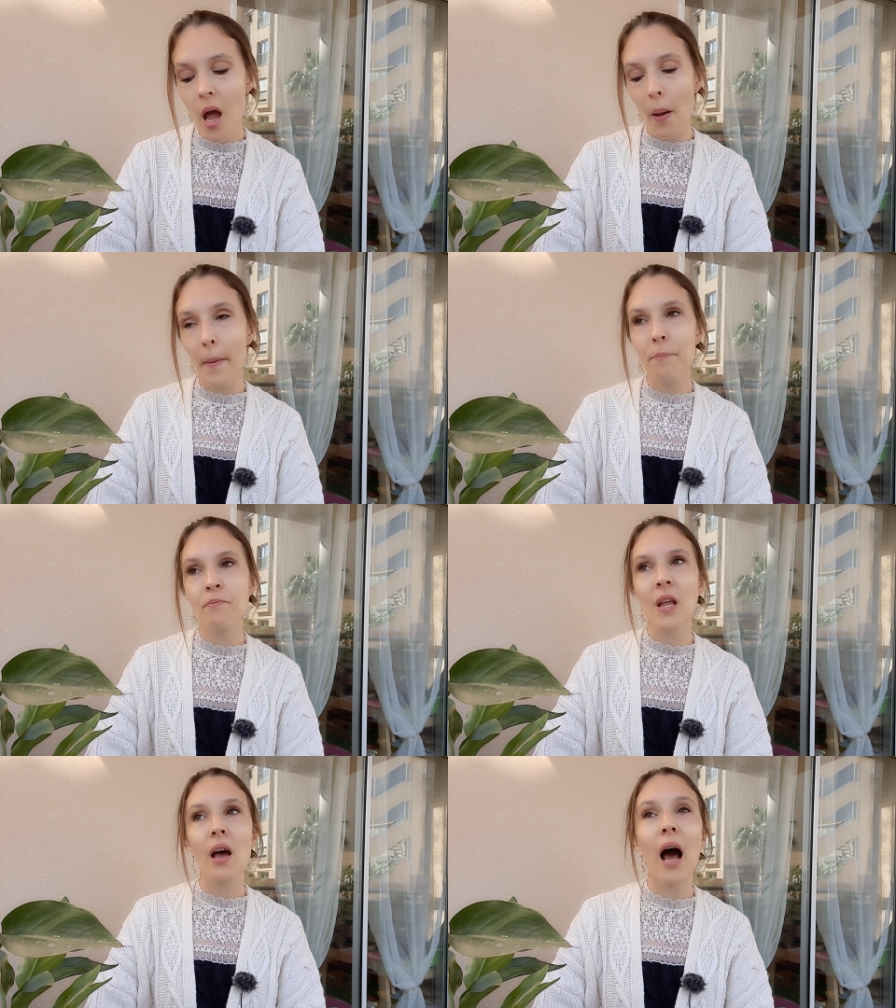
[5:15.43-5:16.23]

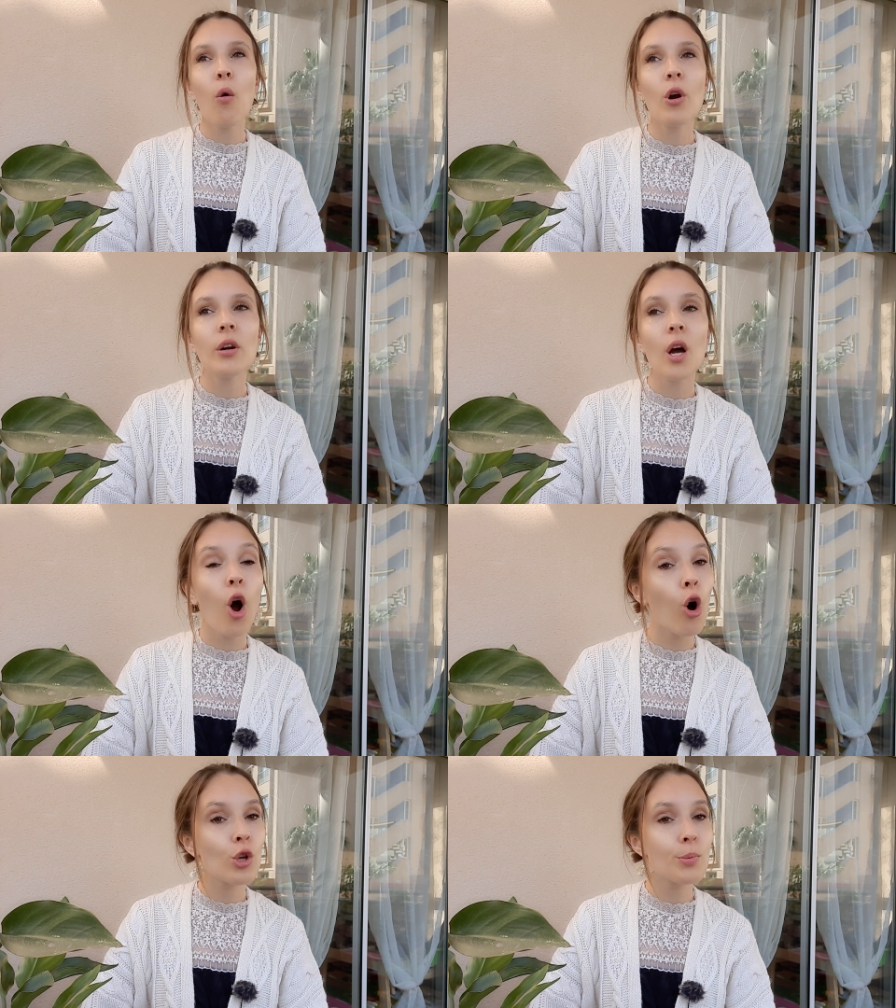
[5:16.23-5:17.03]
Our
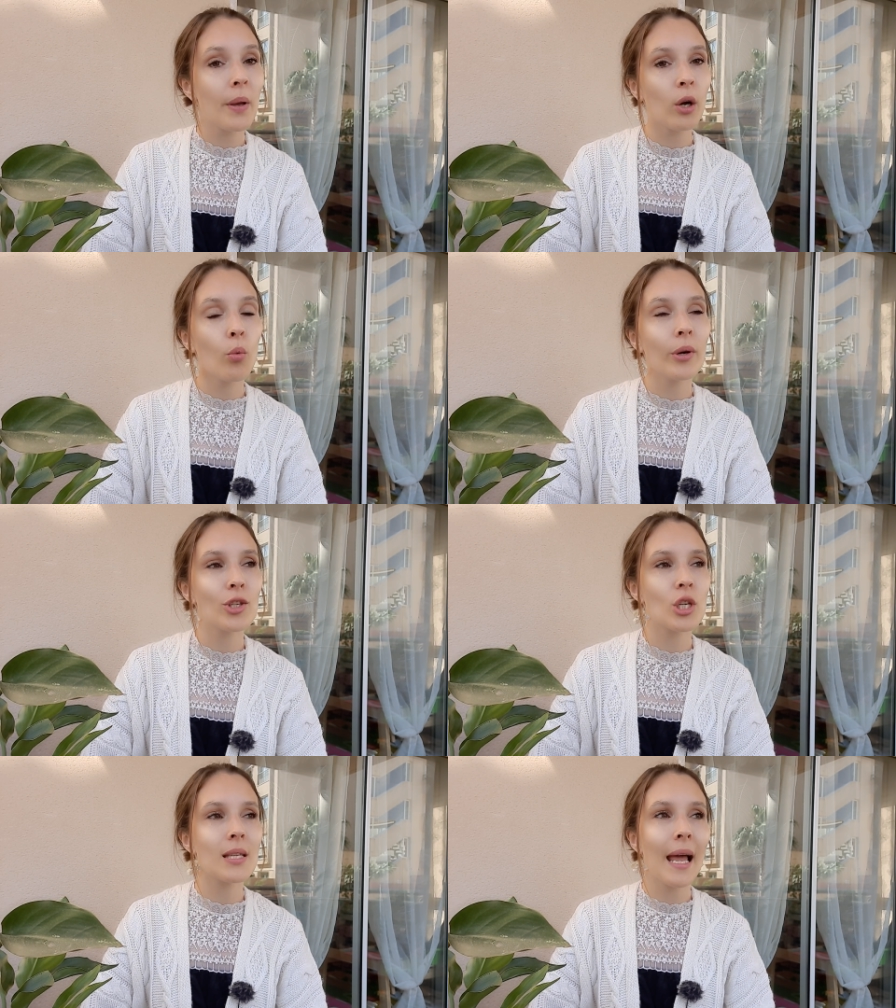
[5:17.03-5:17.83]
HOSPEC, which
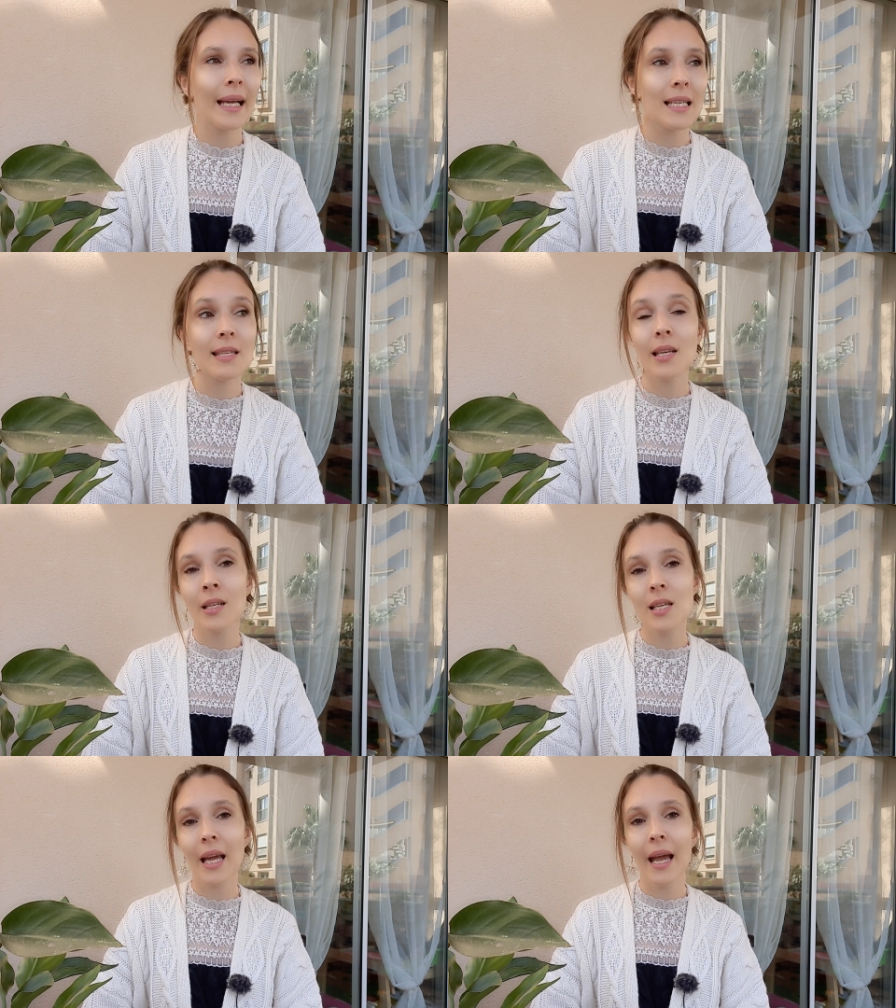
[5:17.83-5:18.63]
is like a
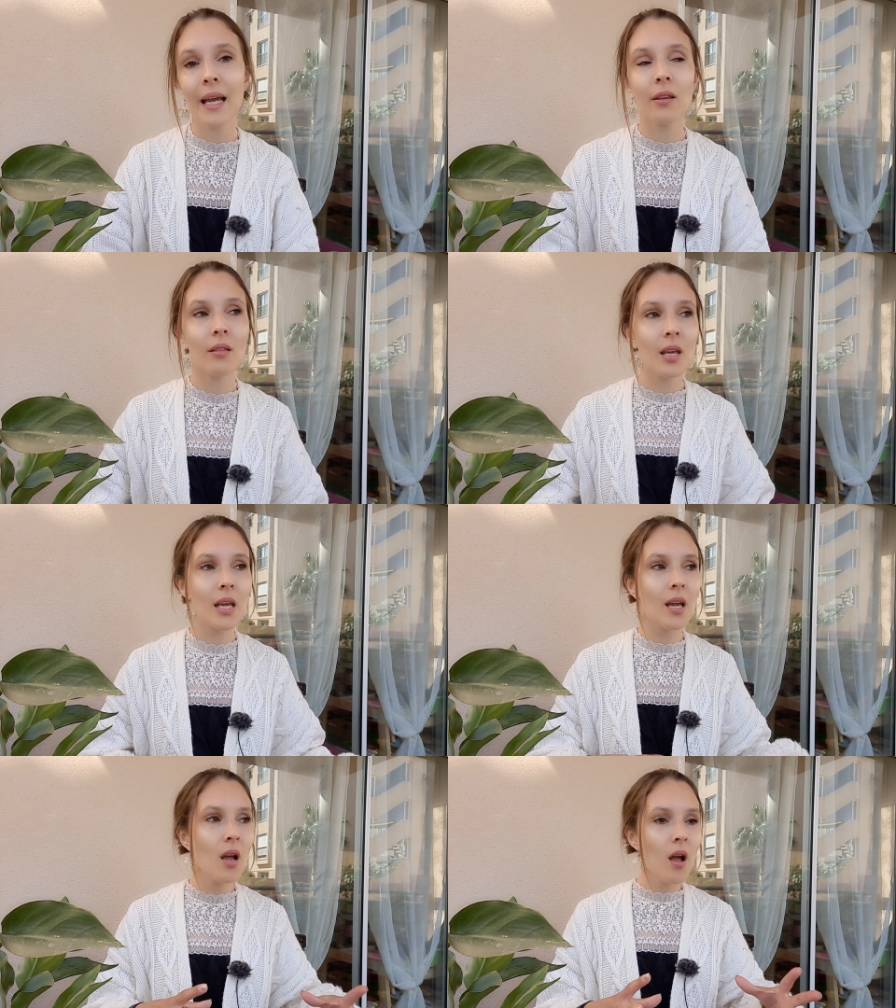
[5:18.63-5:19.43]
syndicate,
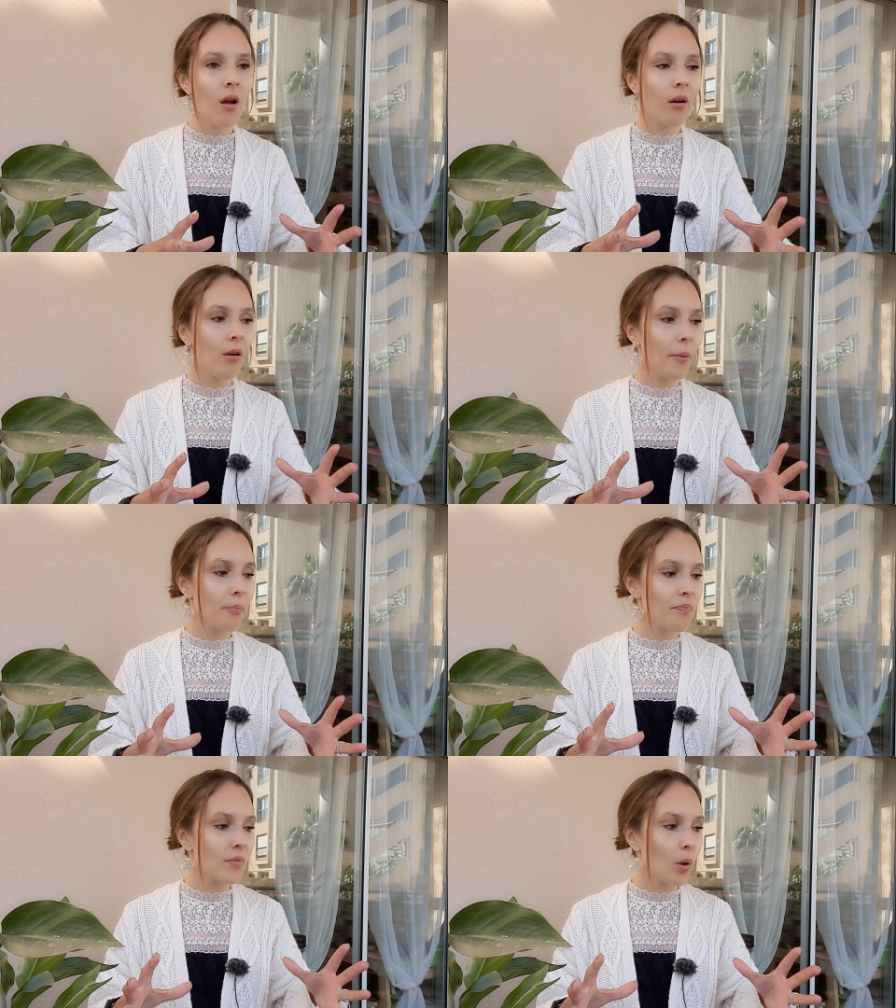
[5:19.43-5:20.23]

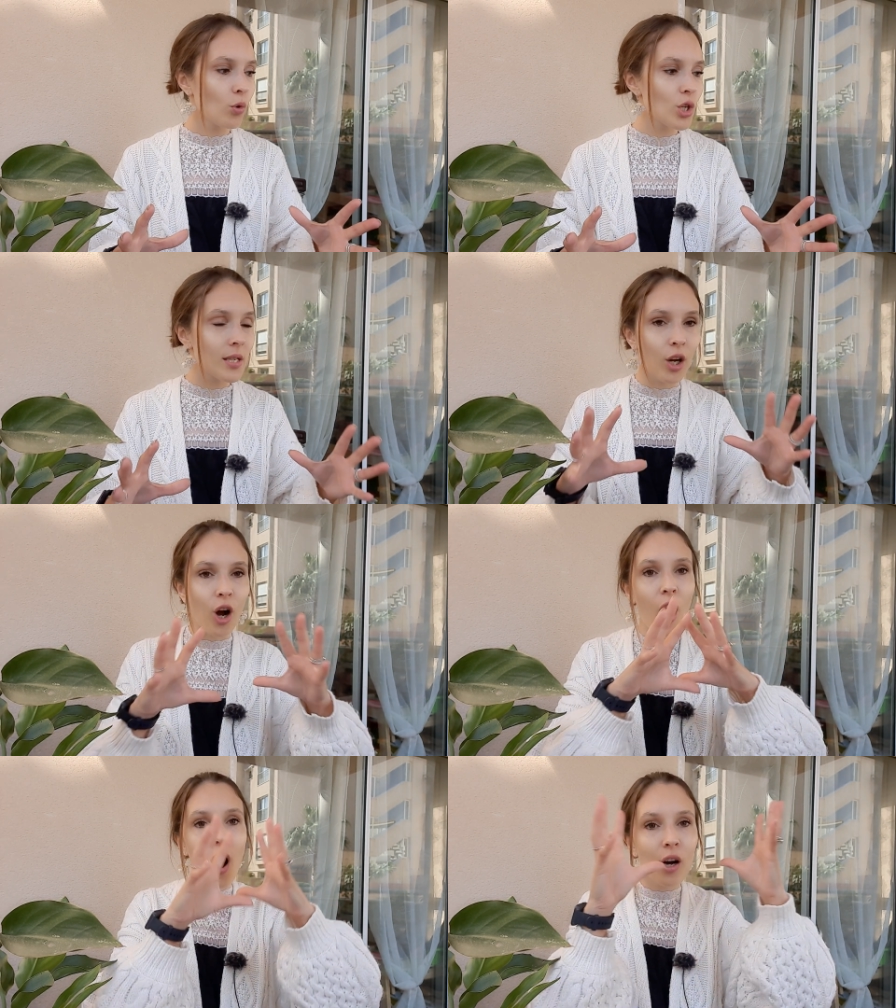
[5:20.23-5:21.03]
which is the
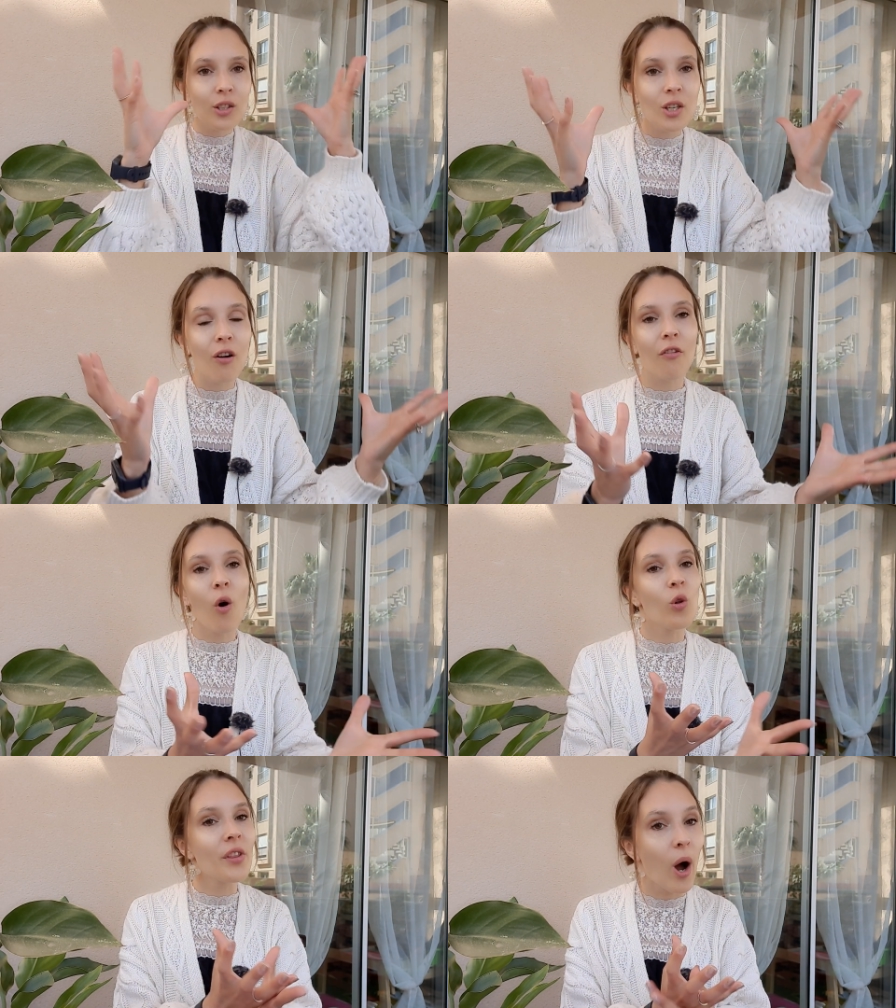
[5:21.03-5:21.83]
god of
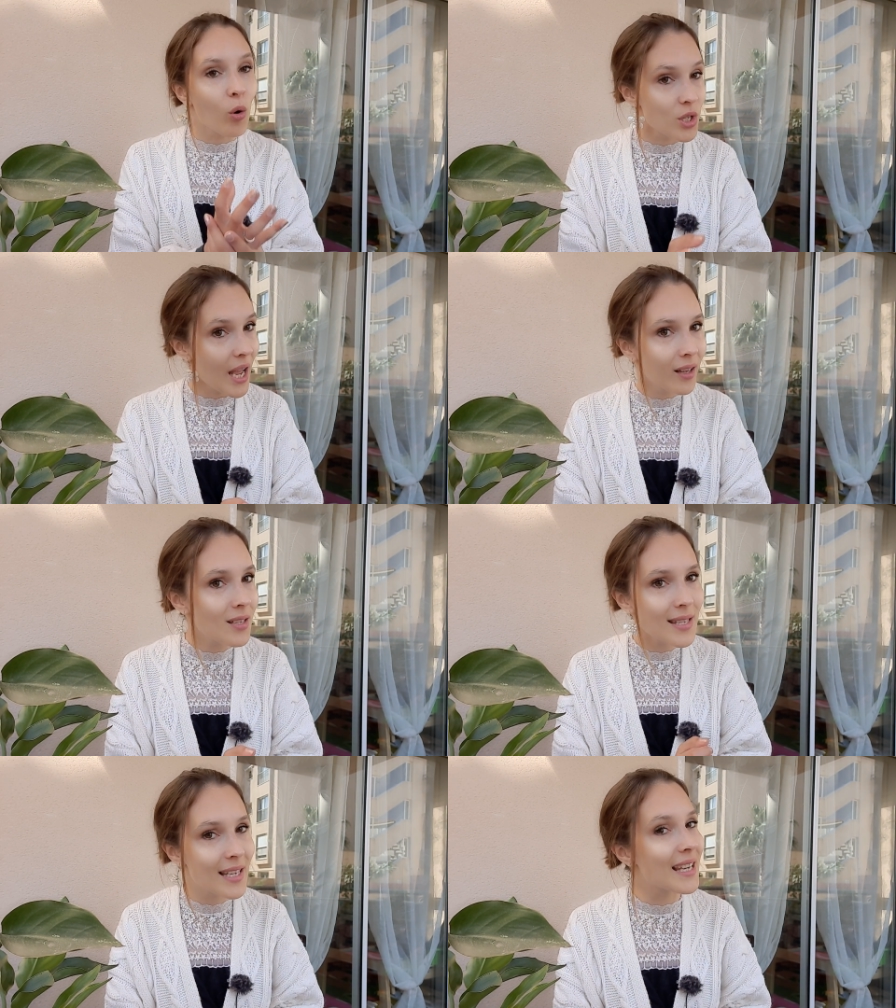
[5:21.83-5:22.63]
all the
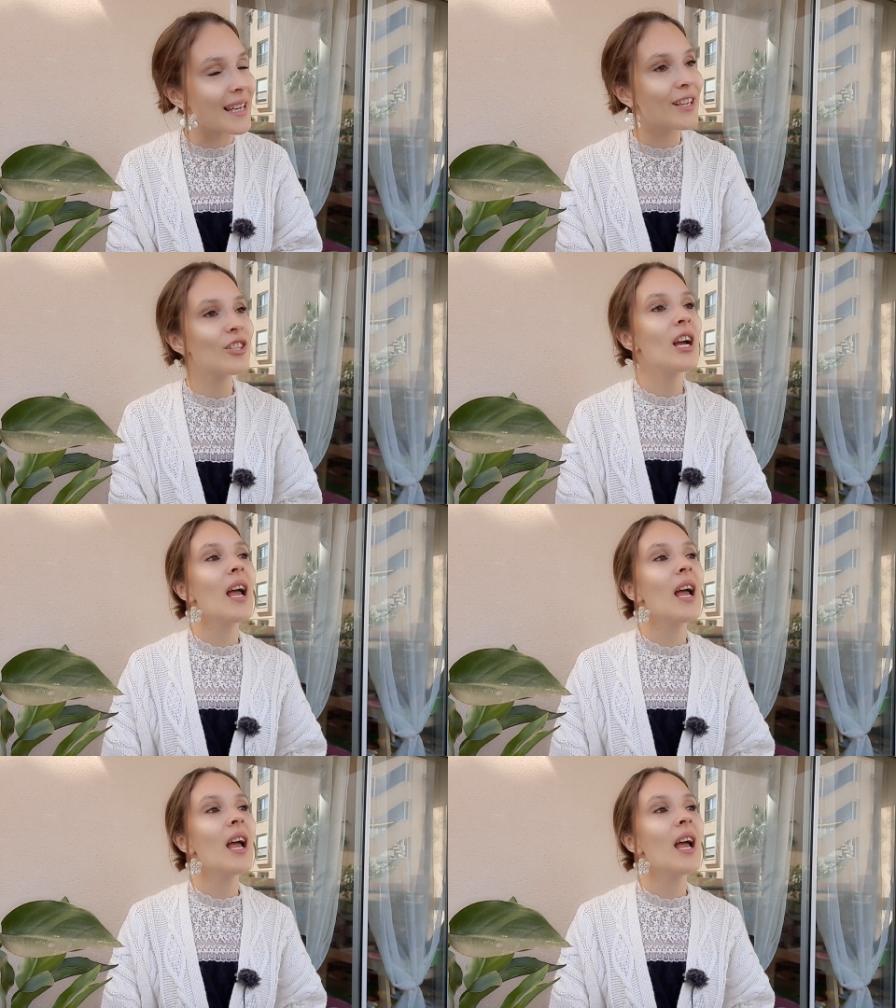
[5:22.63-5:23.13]
hotels here.